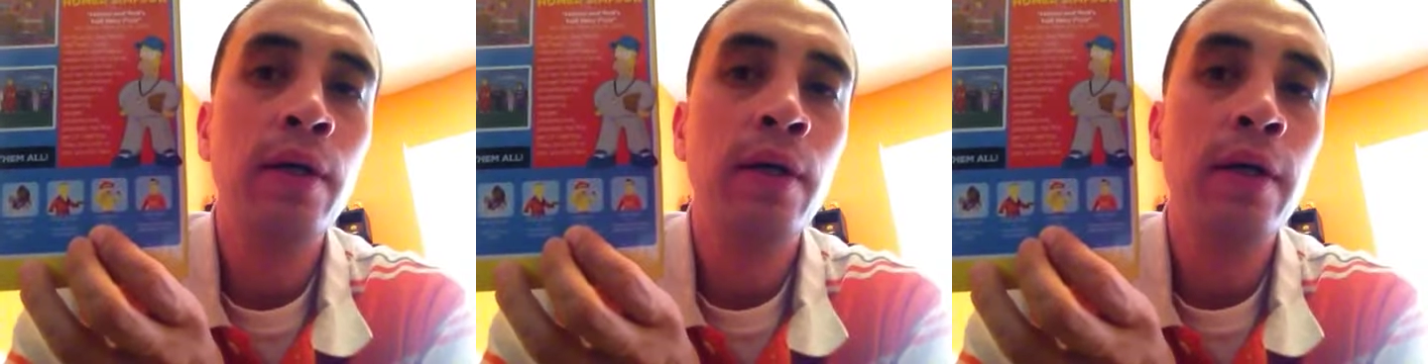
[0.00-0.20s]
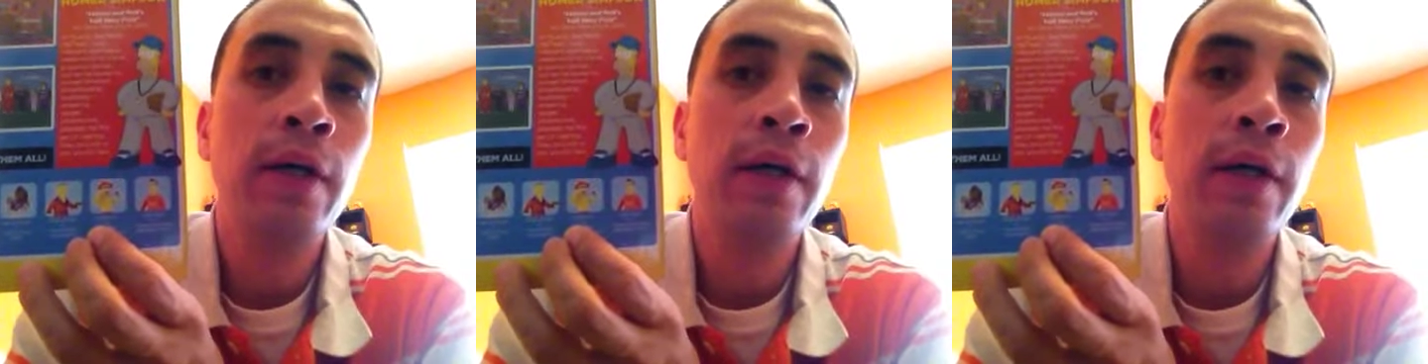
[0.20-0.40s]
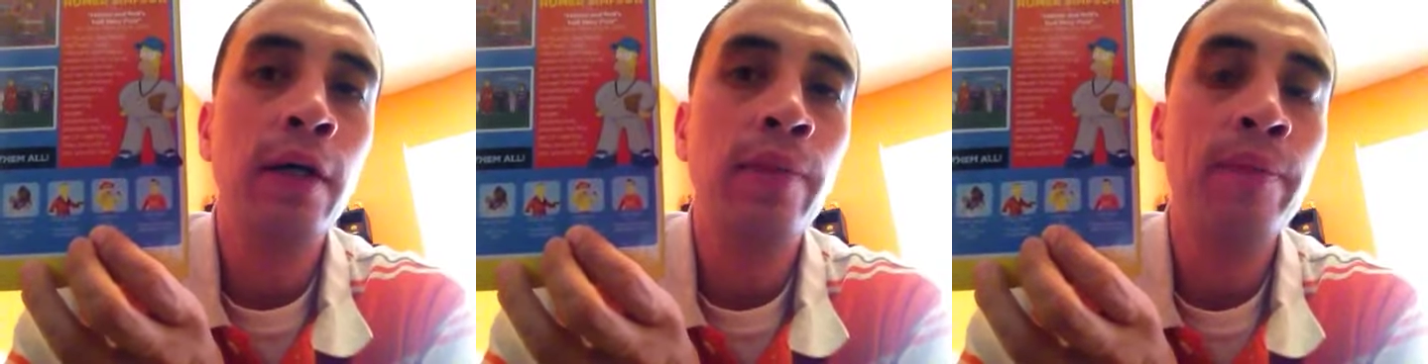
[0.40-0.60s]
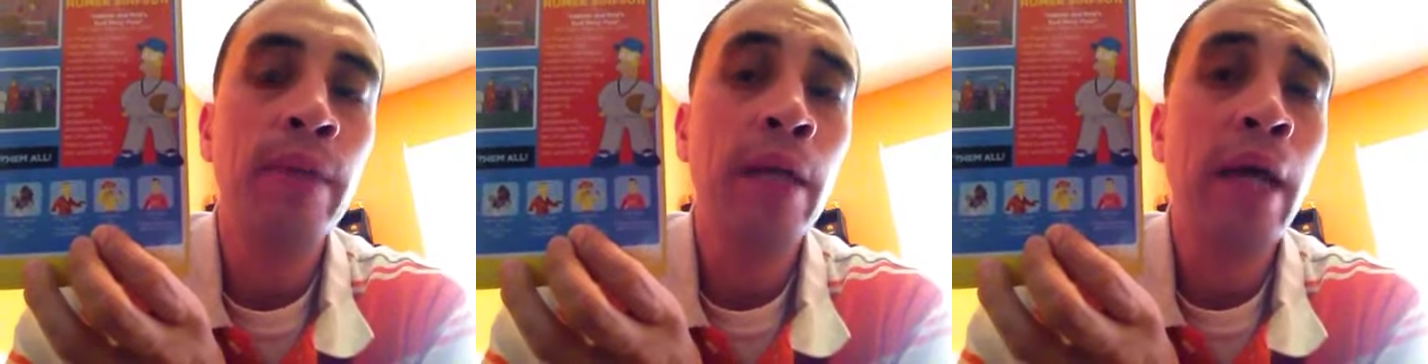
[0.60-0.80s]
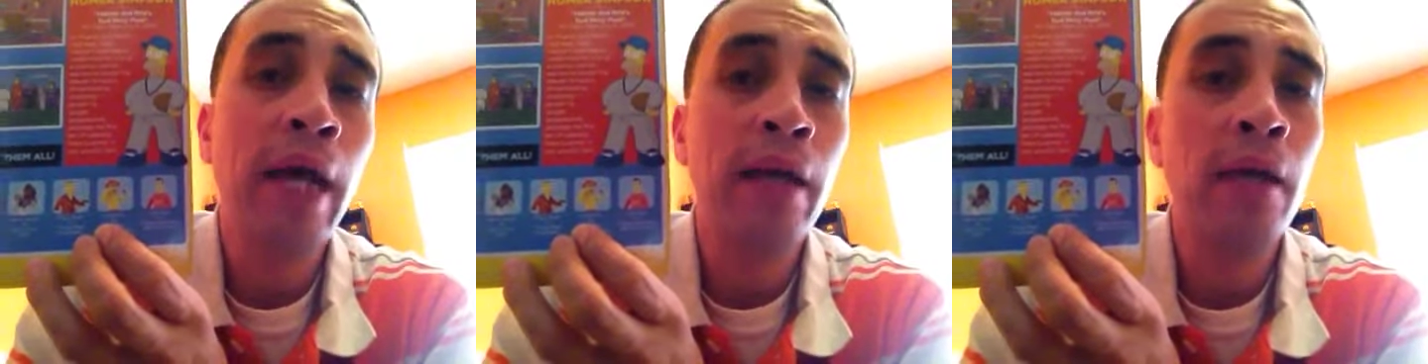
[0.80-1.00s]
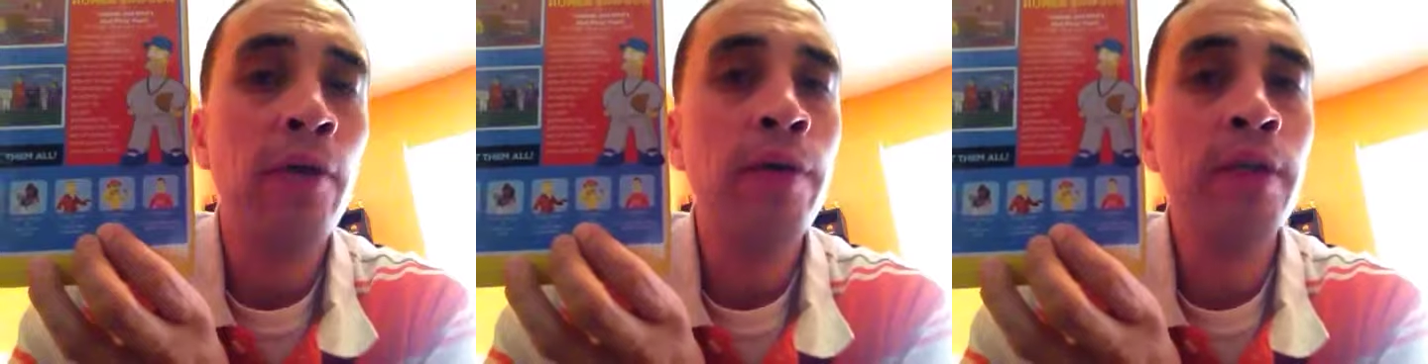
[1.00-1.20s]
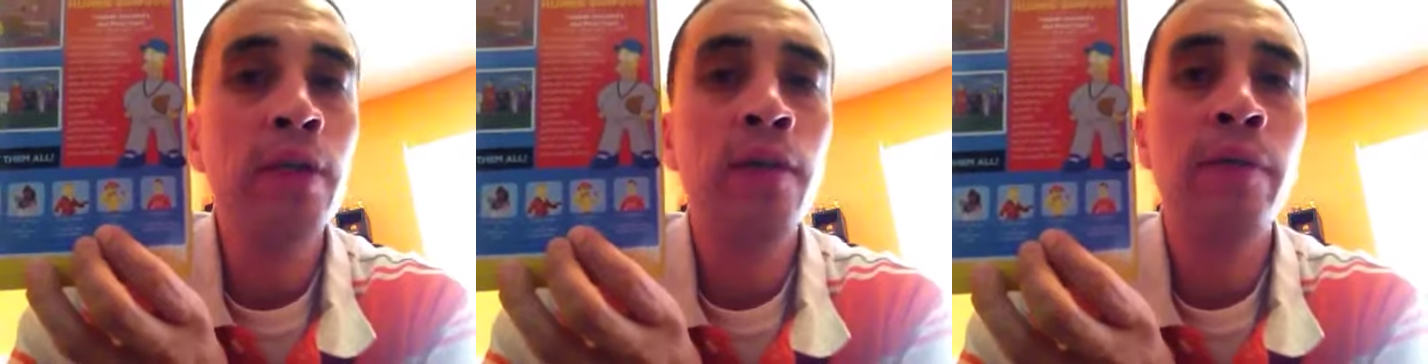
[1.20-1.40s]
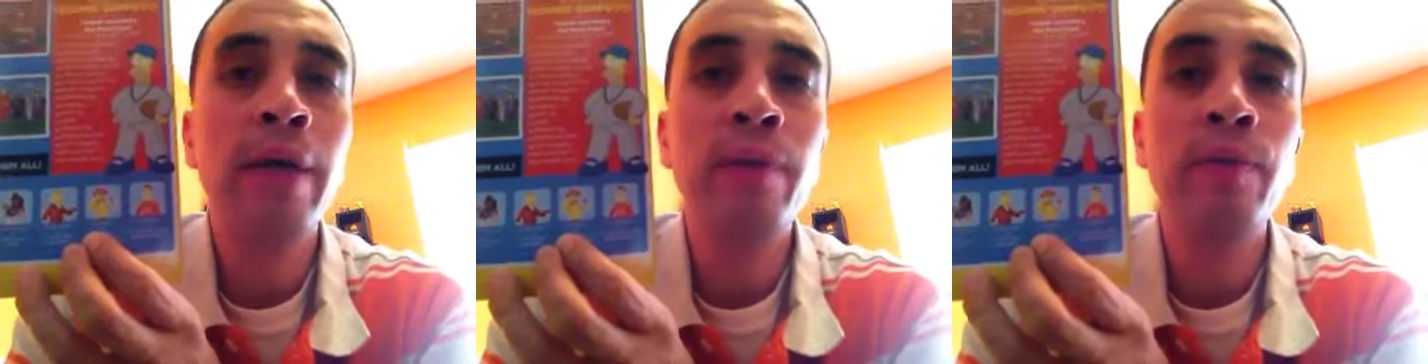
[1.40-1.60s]
I know he's a
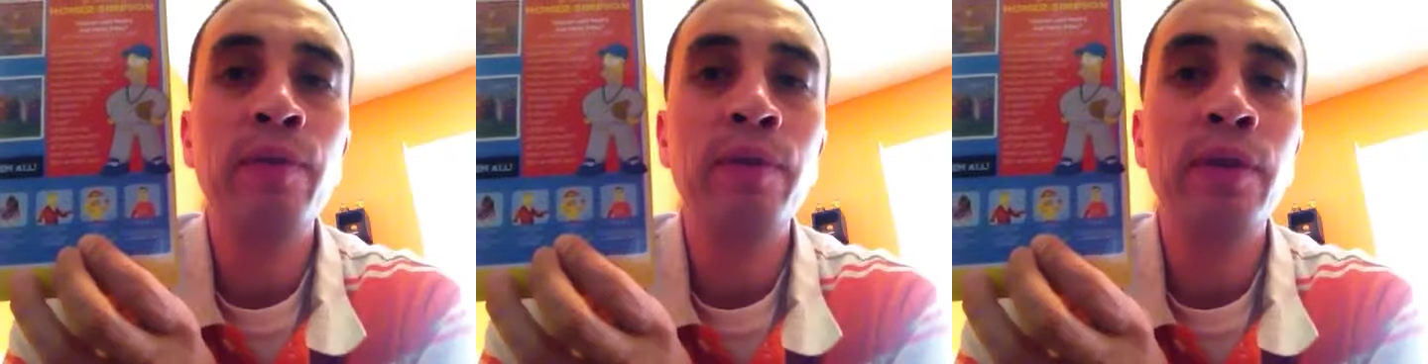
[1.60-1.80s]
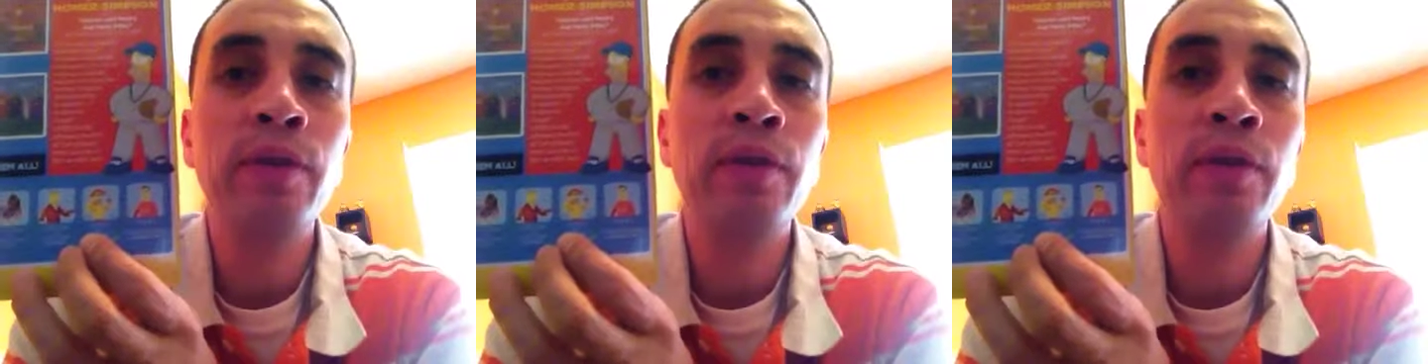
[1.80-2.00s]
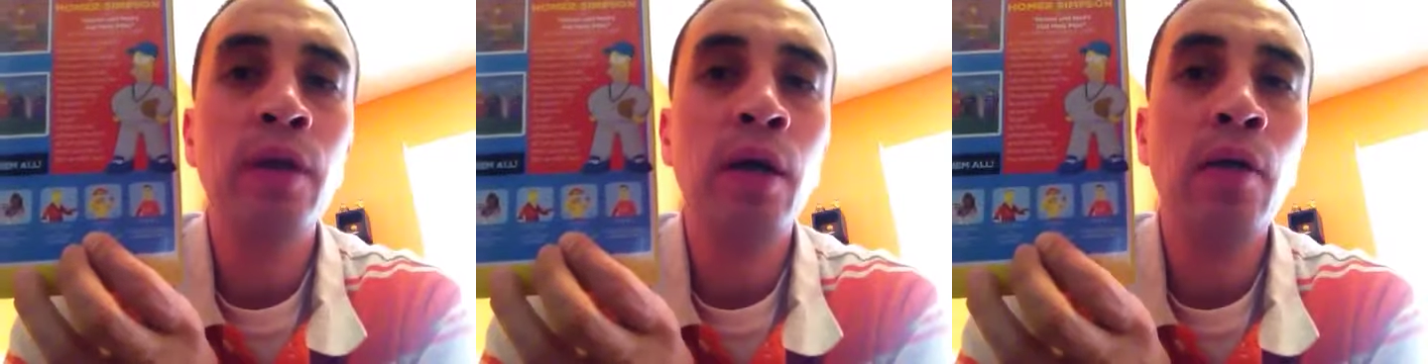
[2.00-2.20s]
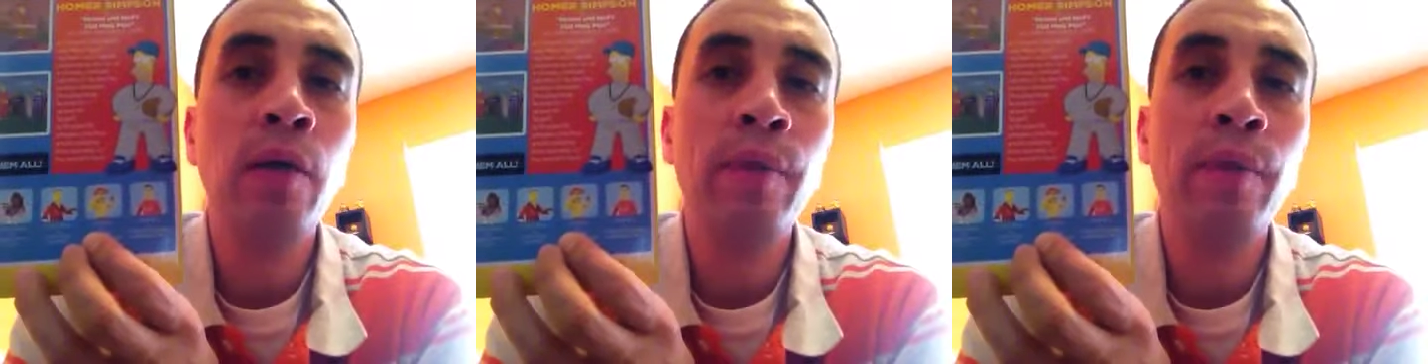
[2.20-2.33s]
great musician, though.